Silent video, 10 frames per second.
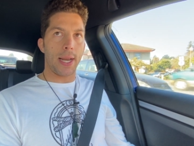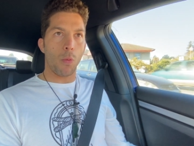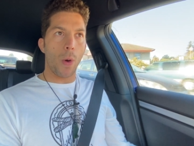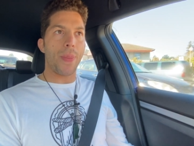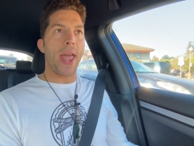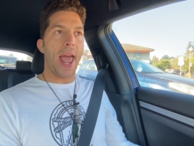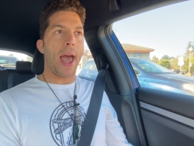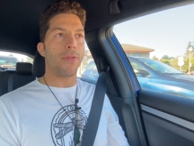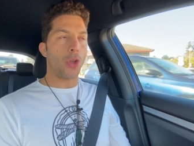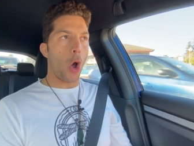in what they
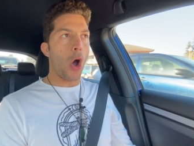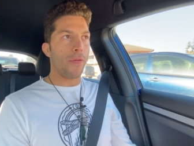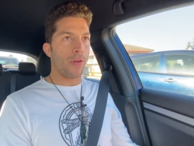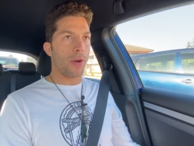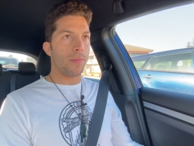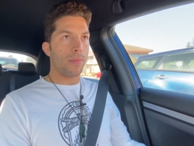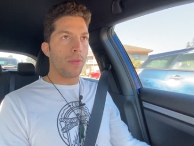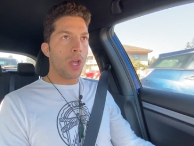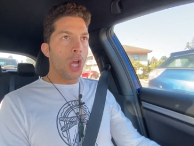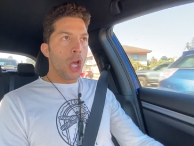have to offer.
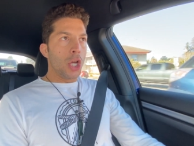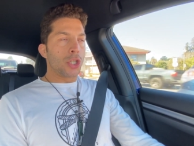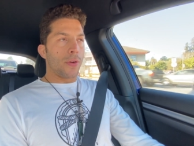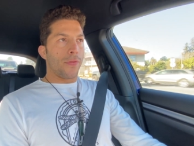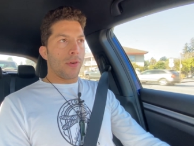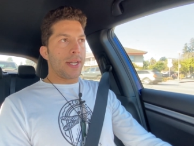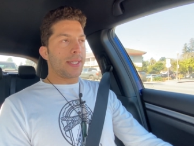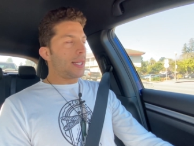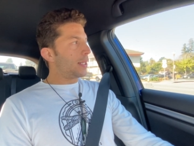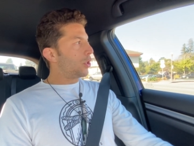So for
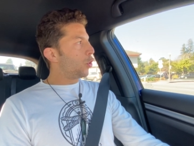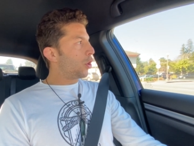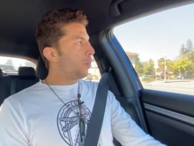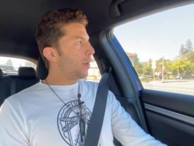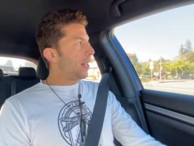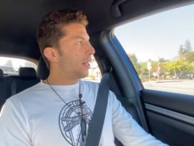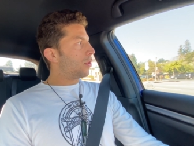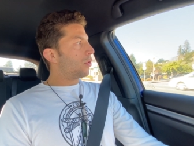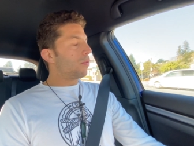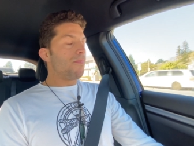instance, you could be
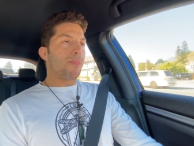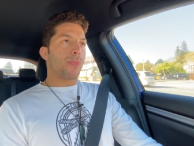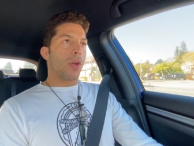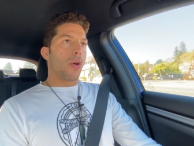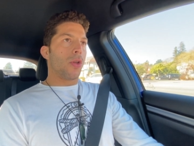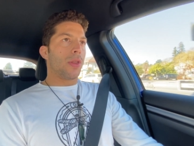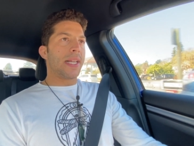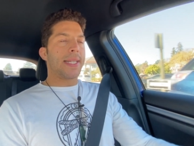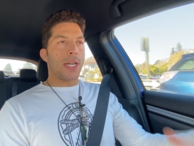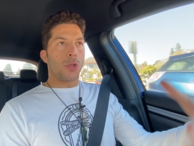
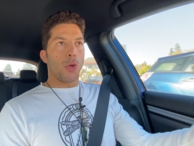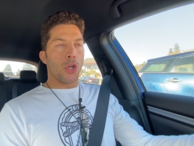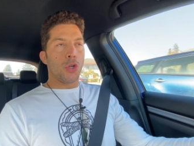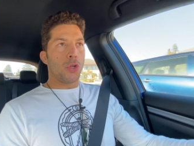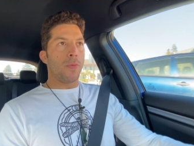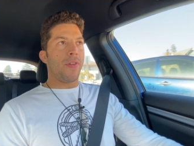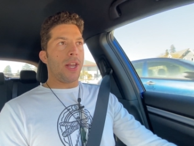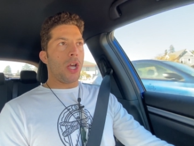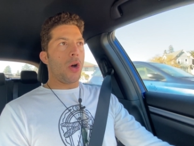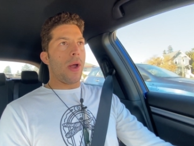listening to a YouTube
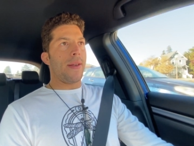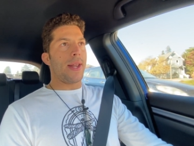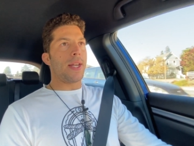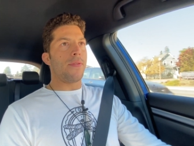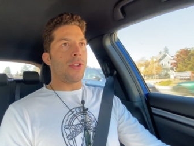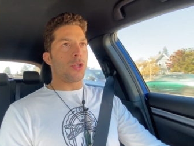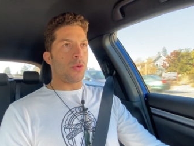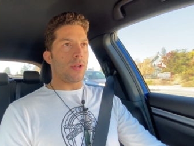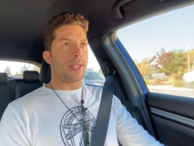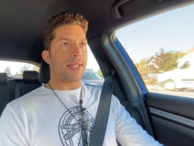video and the
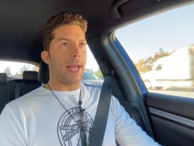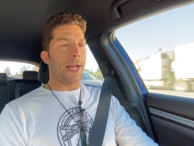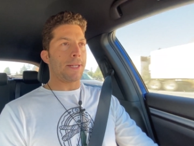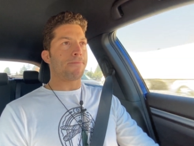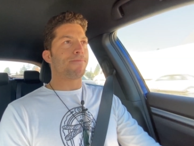individual is saying,